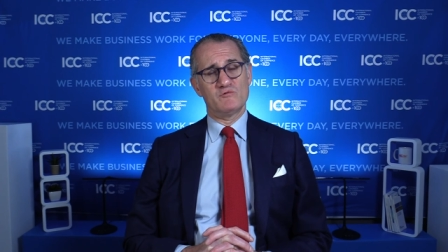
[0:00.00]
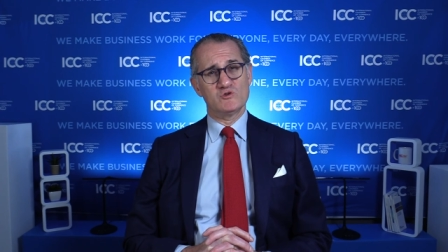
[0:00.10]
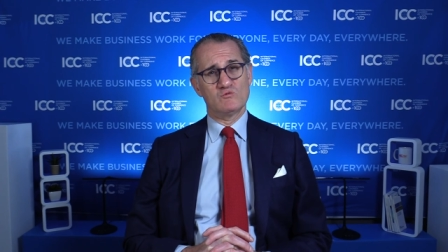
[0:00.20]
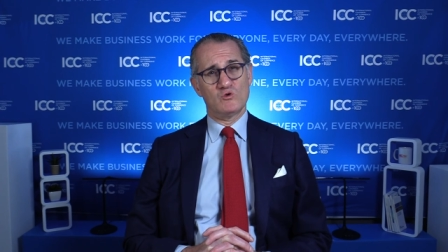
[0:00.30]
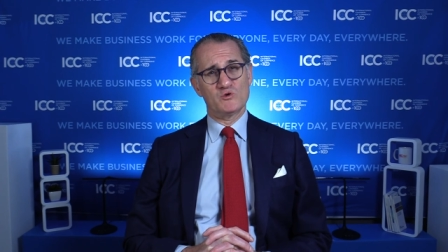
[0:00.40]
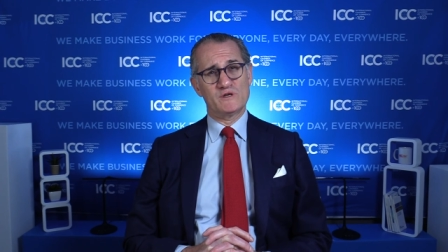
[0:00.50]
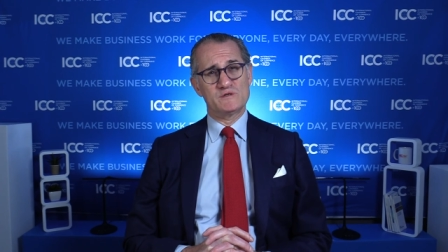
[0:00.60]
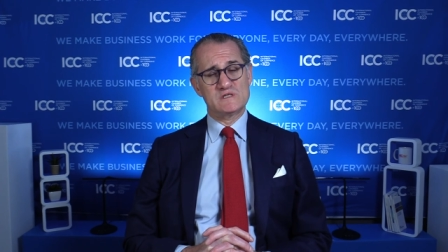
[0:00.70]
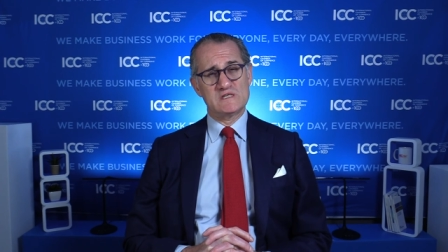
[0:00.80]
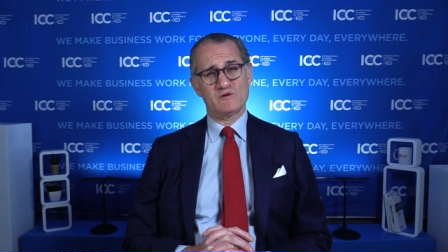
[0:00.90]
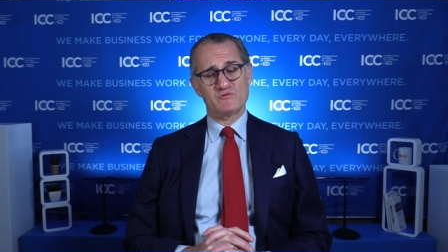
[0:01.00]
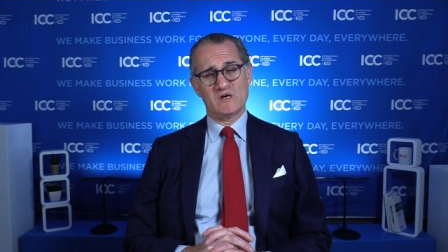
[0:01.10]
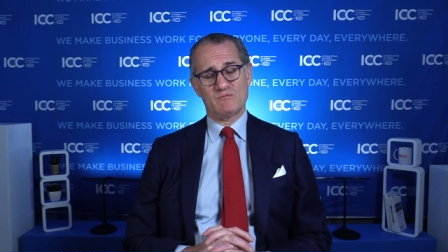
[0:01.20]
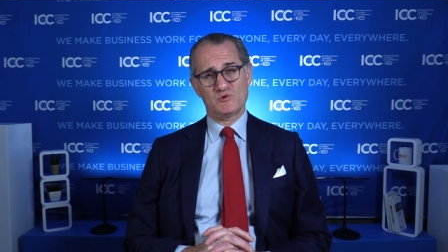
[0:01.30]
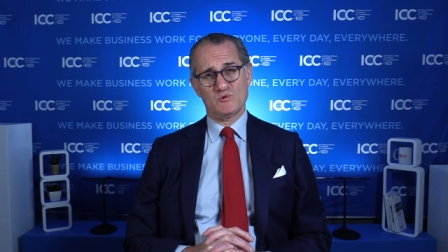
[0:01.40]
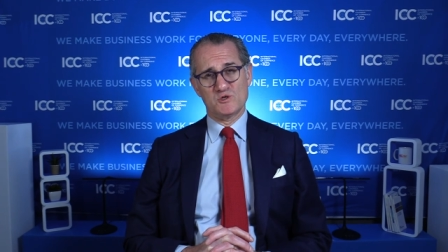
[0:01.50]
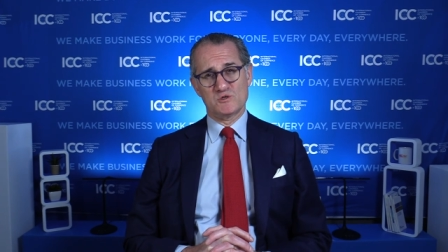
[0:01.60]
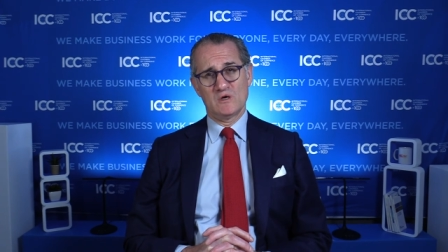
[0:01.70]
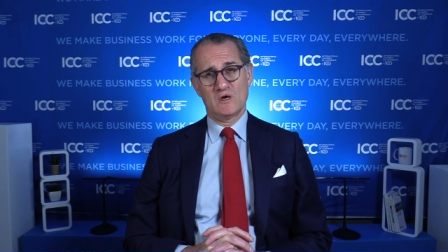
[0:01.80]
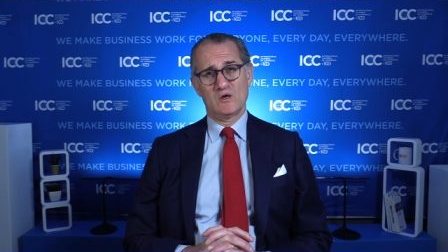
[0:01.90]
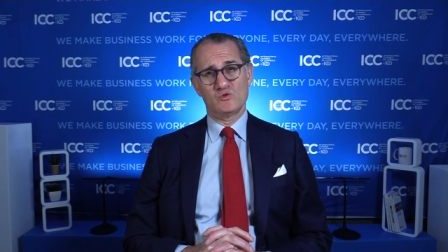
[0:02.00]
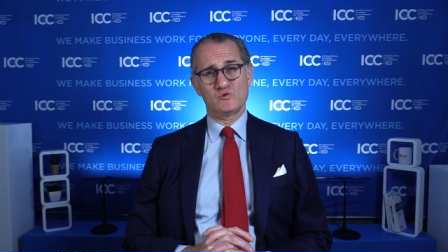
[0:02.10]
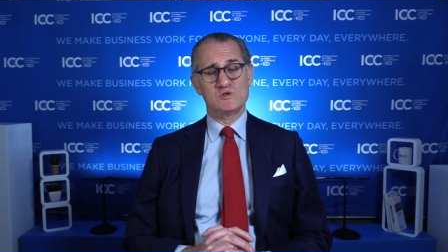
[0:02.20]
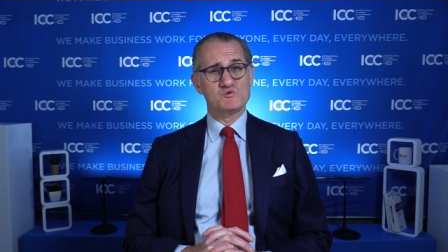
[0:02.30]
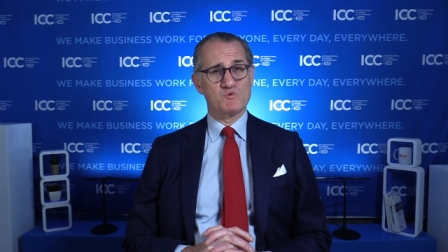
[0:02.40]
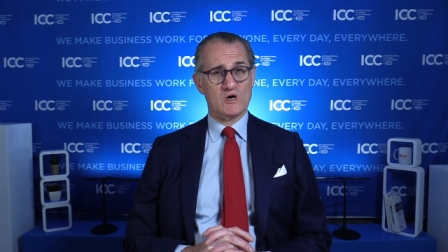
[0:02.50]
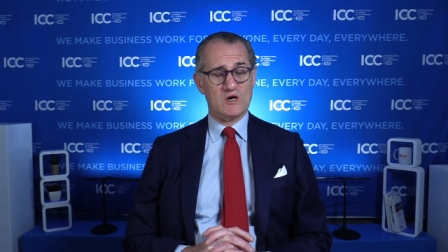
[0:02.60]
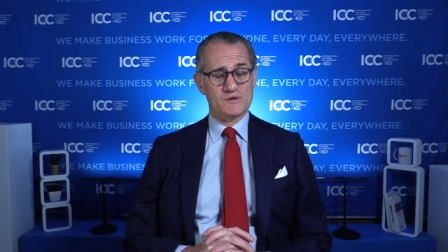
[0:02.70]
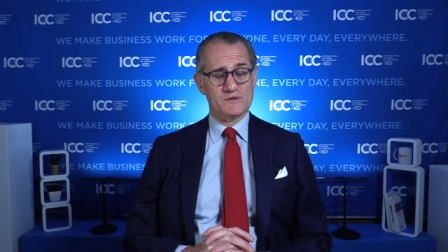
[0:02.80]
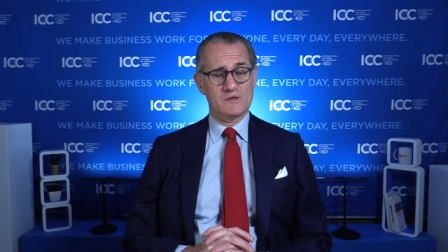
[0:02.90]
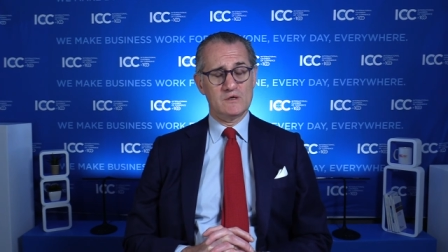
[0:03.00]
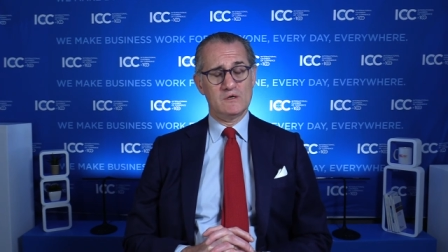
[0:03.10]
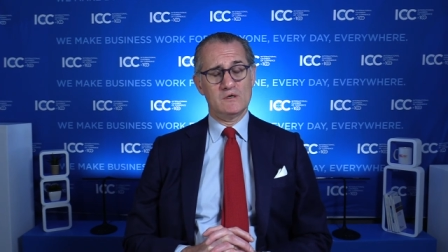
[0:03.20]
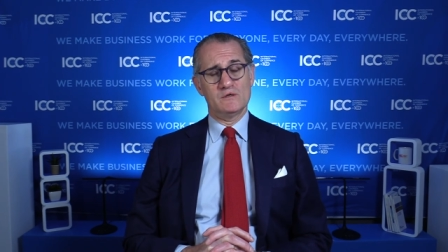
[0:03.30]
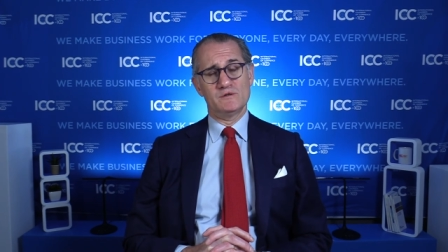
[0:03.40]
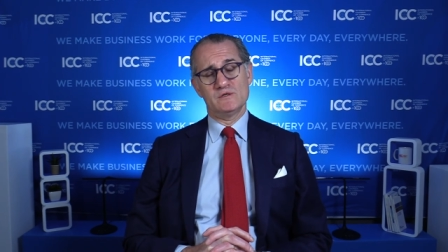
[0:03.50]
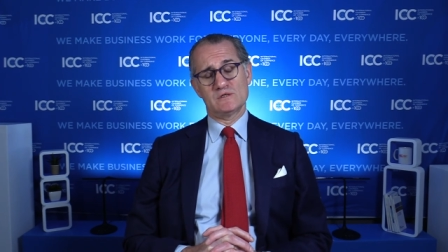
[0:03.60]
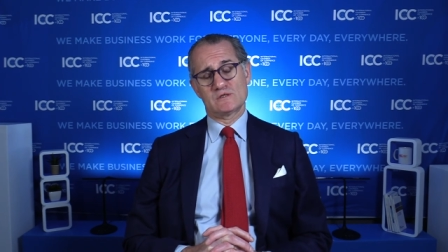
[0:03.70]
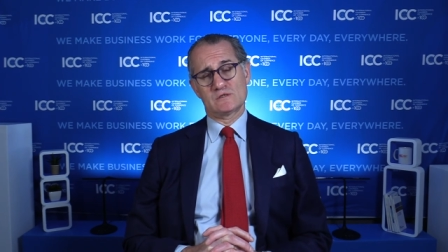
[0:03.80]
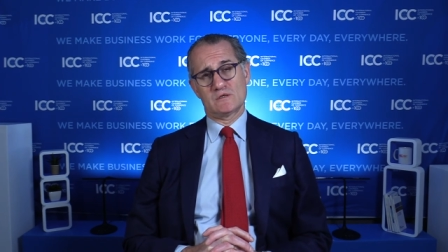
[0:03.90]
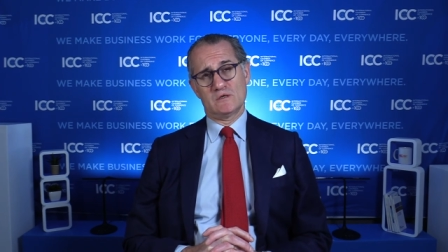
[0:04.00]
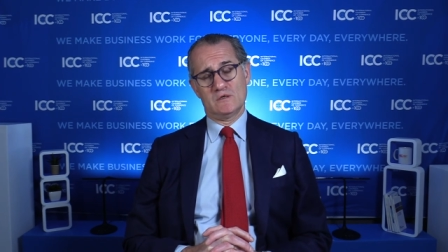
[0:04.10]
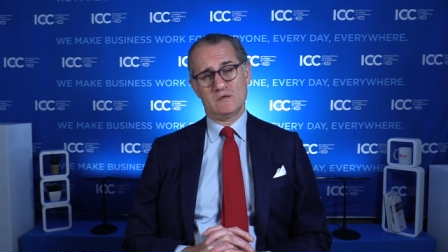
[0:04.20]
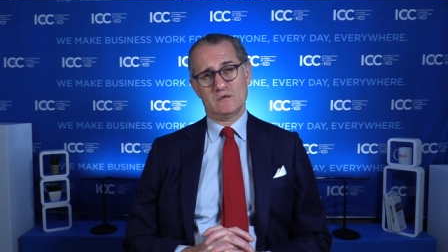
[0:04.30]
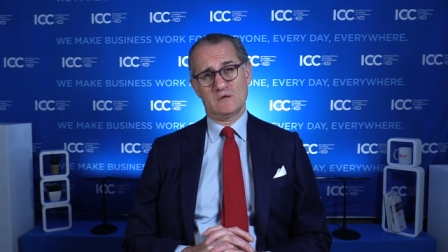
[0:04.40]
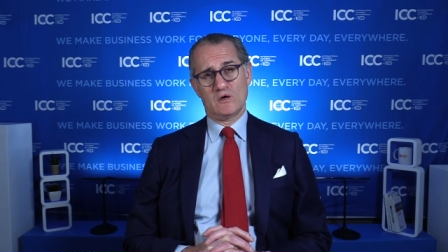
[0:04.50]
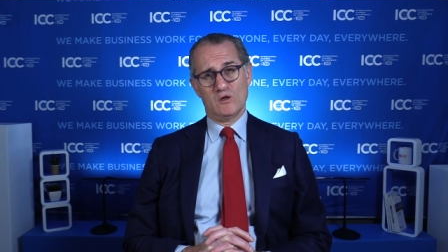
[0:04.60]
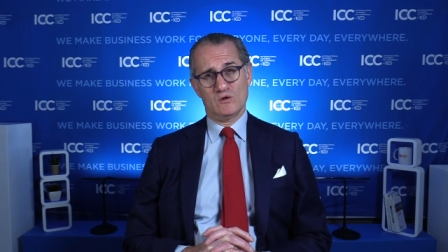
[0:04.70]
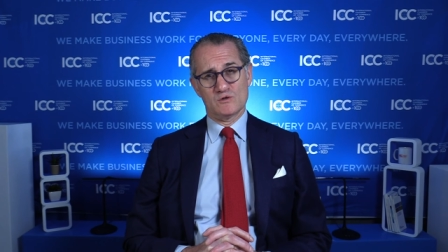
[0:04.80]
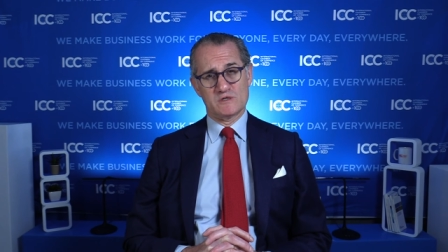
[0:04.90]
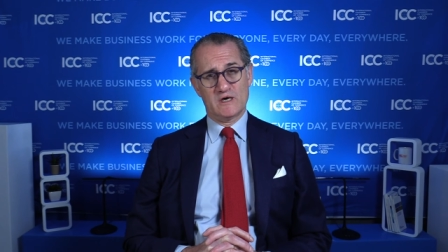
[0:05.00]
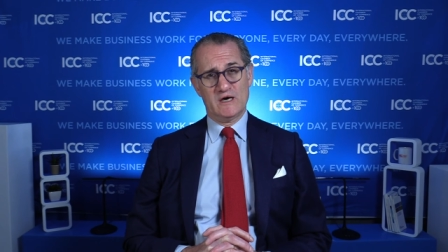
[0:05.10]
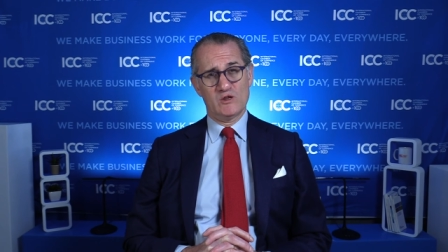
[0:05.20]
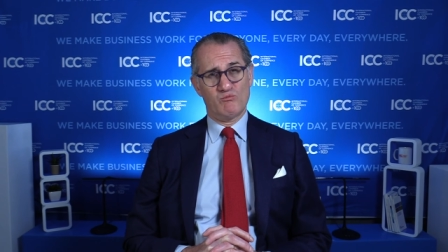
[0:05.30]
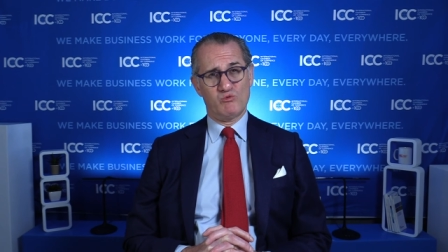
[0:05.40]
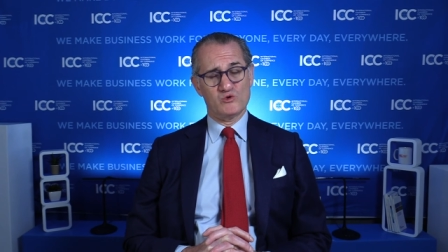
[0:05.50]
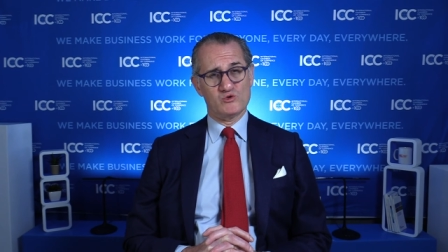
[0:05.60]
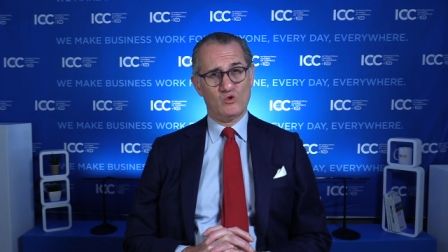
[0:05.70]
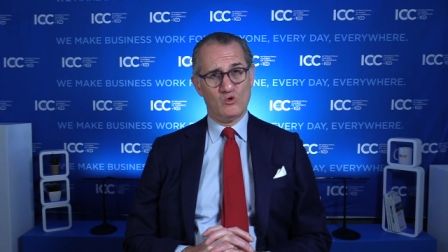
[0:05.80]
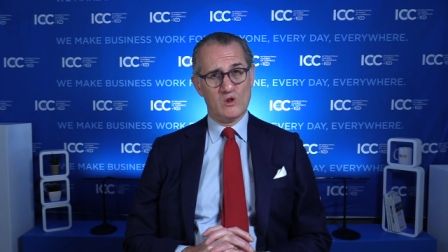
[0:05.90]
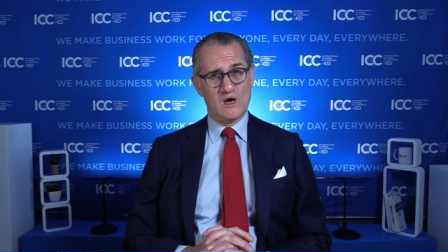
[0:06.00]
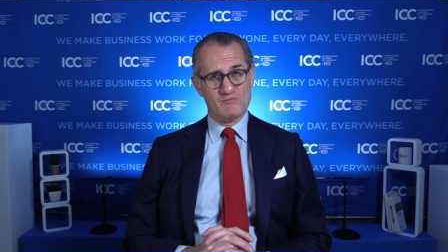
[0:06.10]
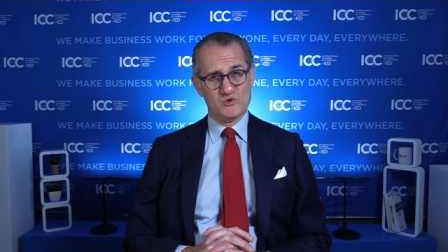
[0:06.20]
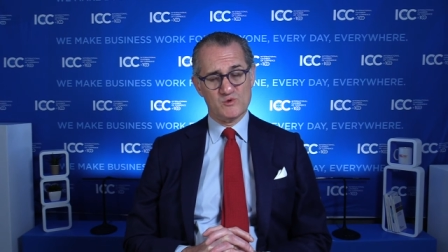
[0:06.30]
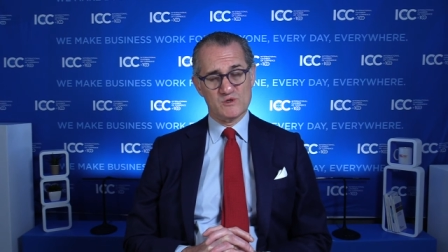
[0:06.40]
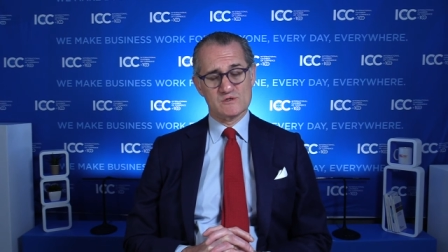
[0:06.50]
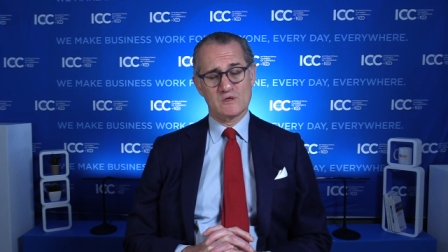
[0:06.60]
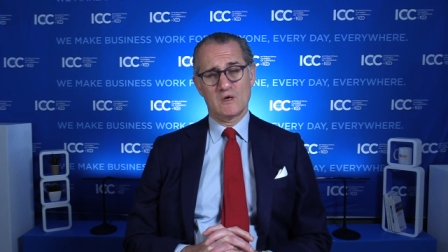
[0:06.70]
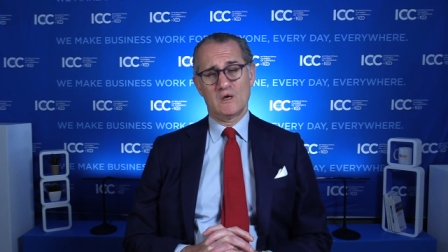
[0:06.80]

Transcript: of the award at the seat of the arbitration to disregard this clause and appoint all arbitrators.